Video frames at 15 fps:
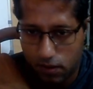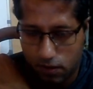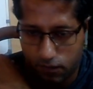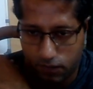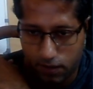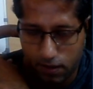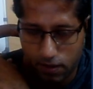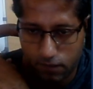
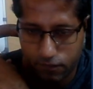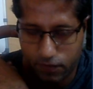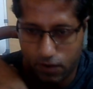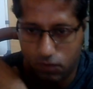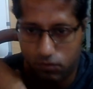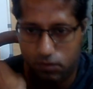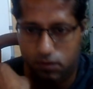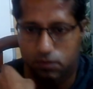we have
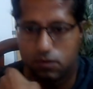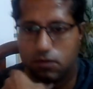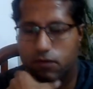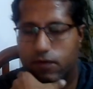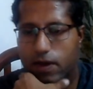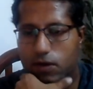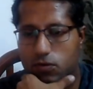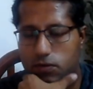found the
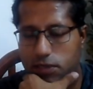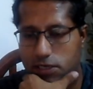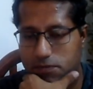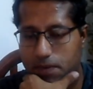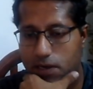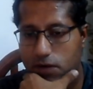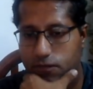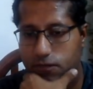value in the
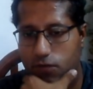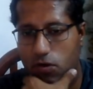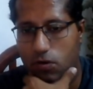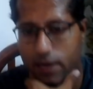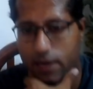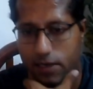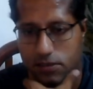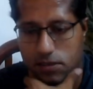expanded form
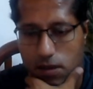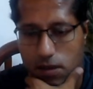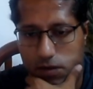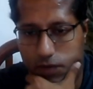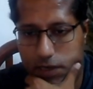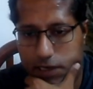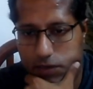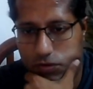as
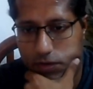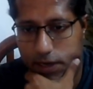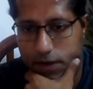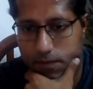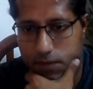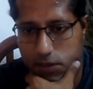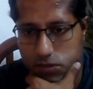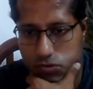1 into
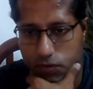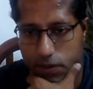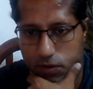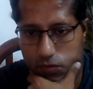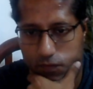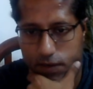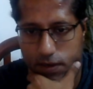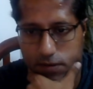10 plus 2
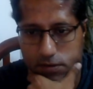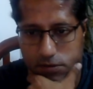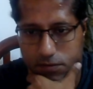into 1.